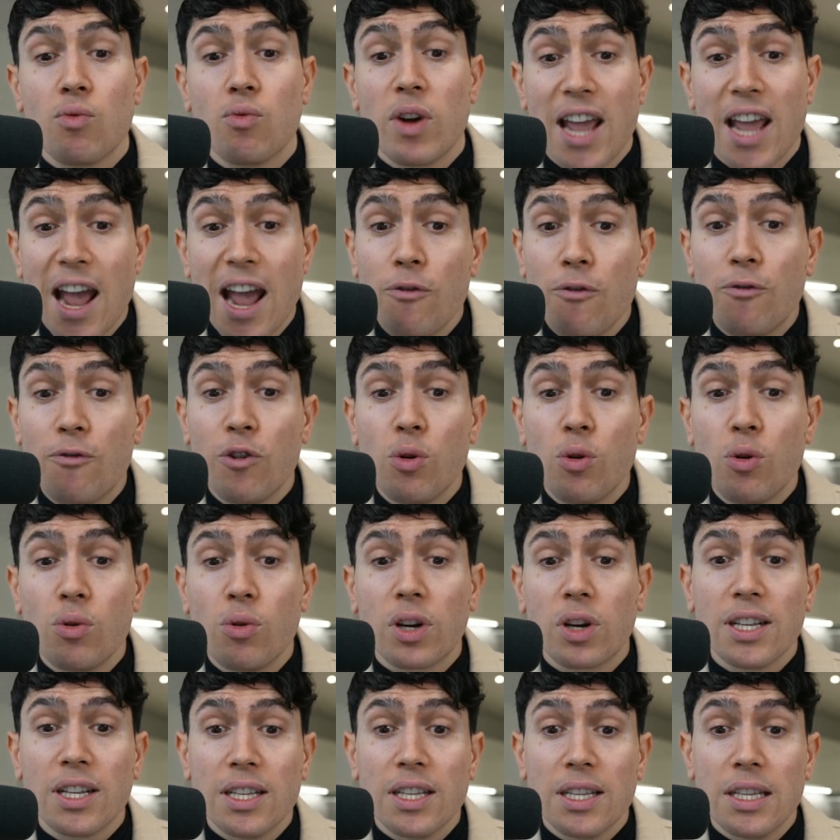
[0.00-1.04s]
really helpful,
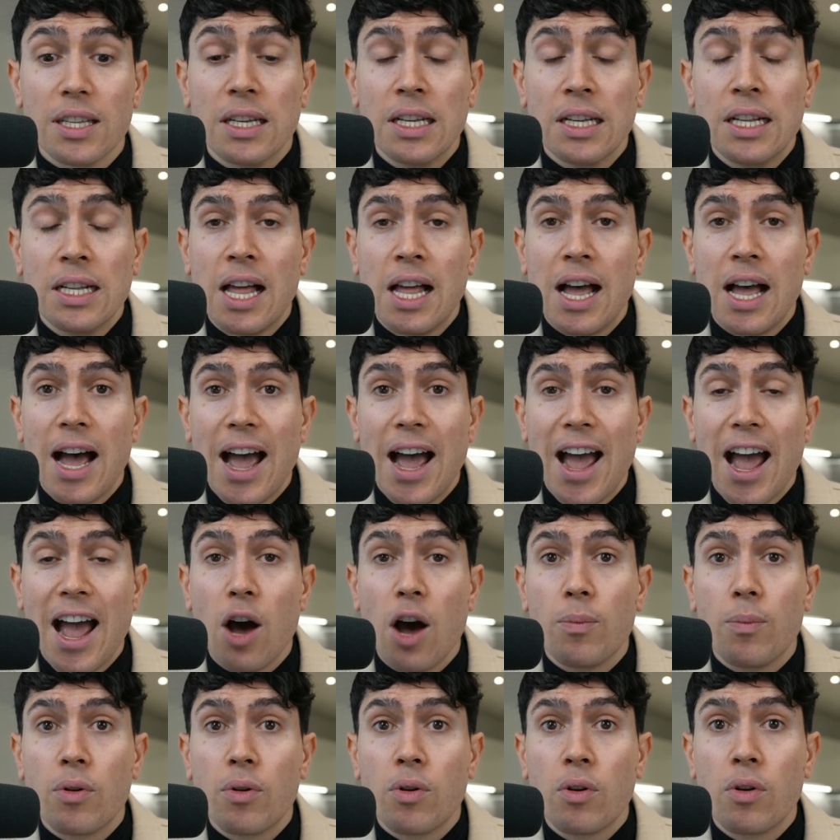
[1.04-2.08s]
can
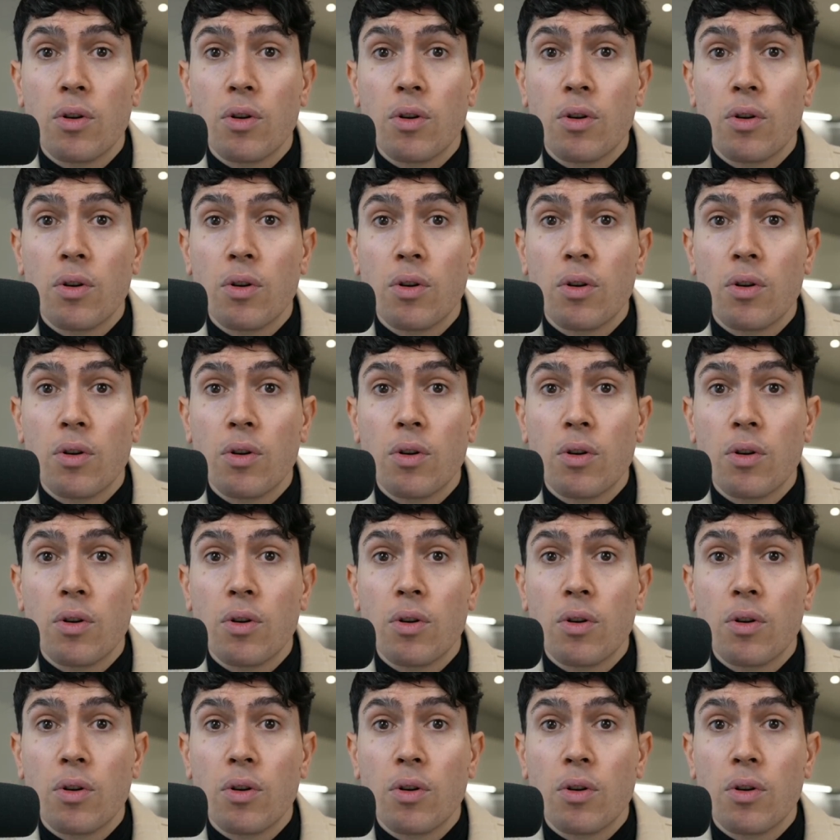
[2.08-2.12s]
help